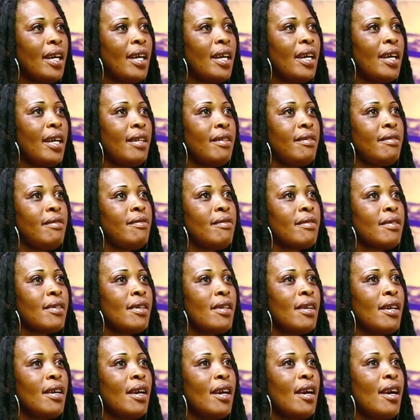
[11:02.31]
And
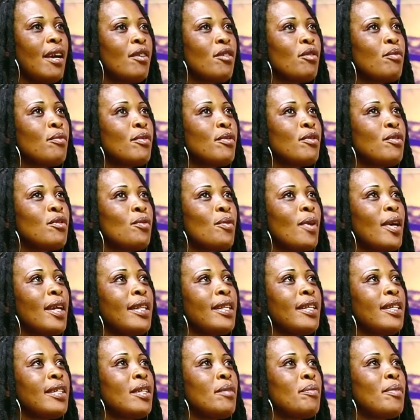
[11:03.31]
and you know, so one
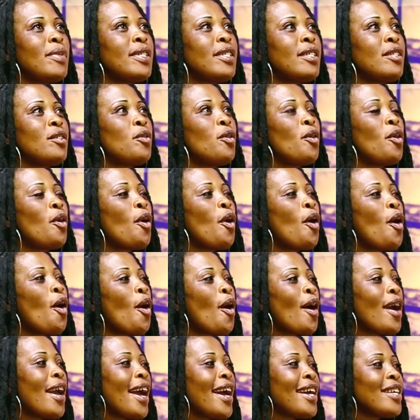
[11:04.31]
thing, the reason, oh,
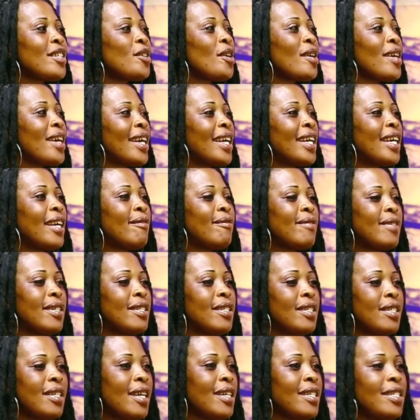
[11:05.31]
I saw your gift. It's
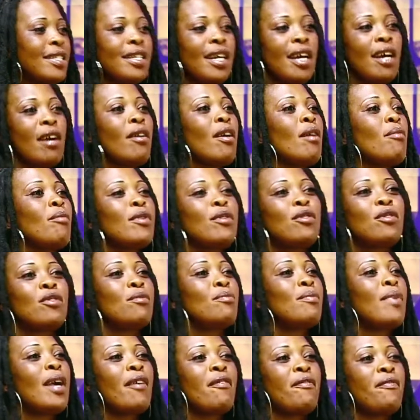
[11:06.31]
yes, now I'm going to
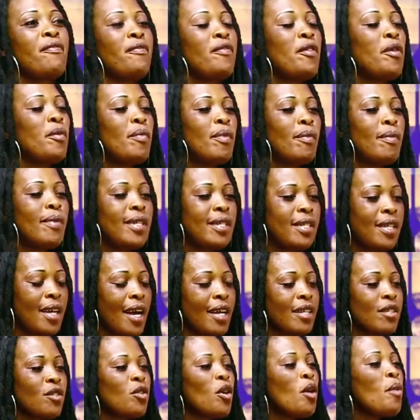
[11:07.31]
my phone, baby. It's not
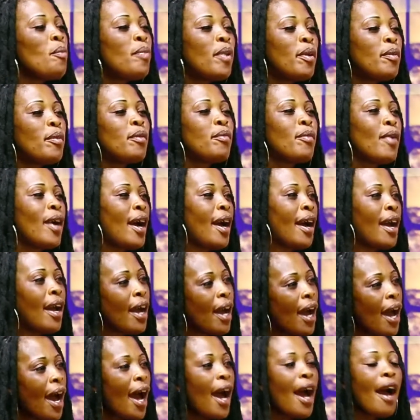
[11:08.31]
Bumuma.
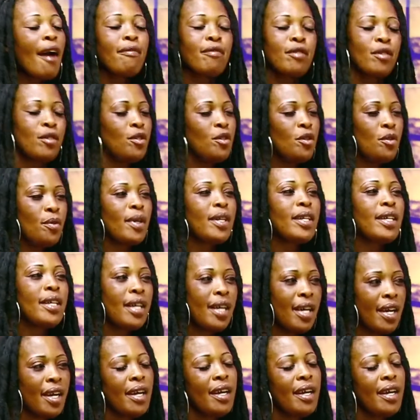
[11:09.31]
I have to do. Yeah.